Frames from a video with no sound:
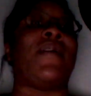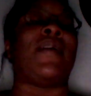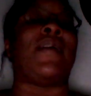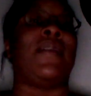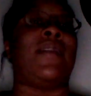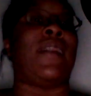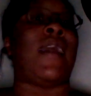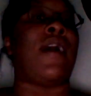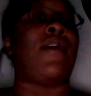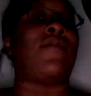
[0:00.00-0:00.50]

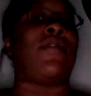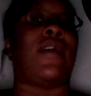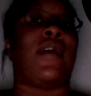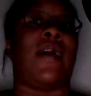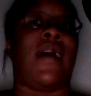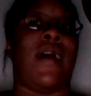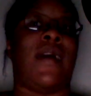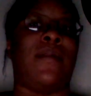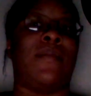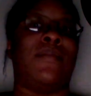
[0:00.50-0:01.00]
now
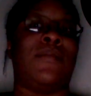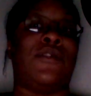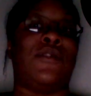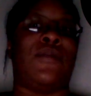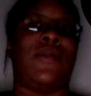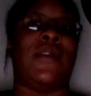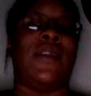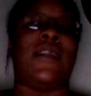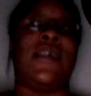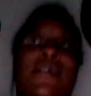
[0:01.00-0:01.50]
that I'm
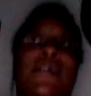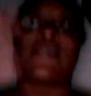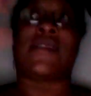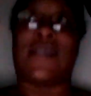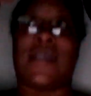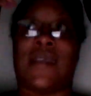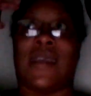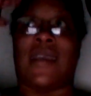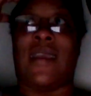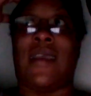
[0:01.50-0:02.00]
doing this
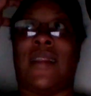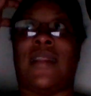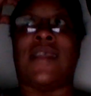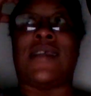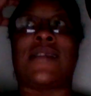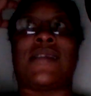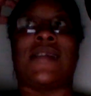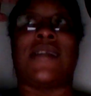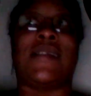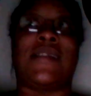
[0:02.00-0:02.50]
and
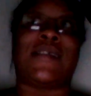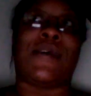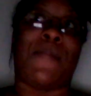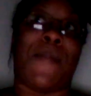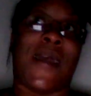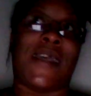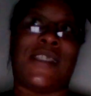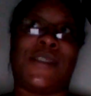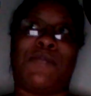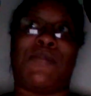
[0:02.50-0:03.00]
listening to
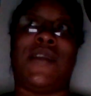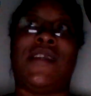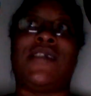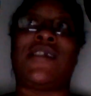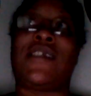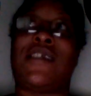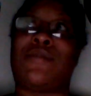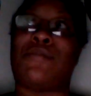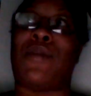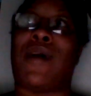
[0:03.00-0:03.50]
my speech
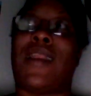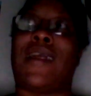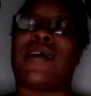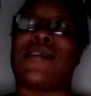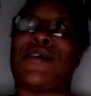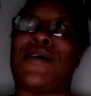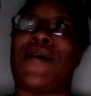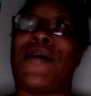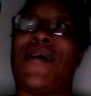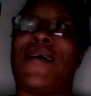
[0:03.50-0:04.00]
while I
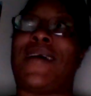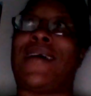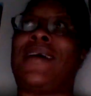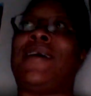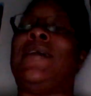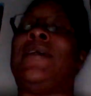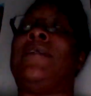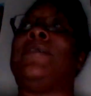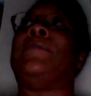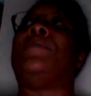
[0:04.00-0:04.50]
talk,
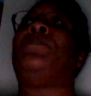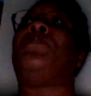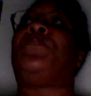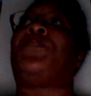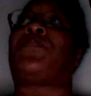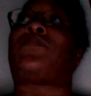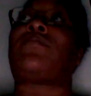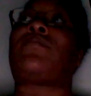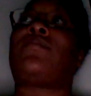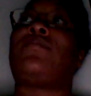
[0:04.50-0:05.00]

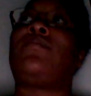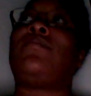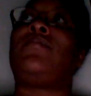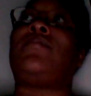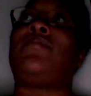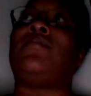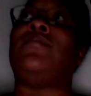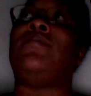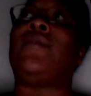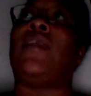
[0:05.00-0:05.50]

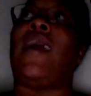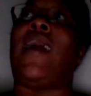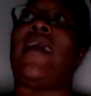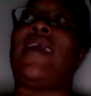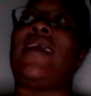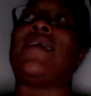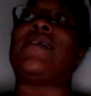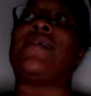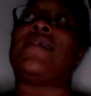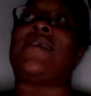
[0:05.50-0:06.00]
I
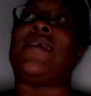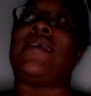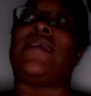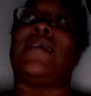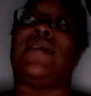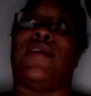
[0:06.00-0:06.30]
can see the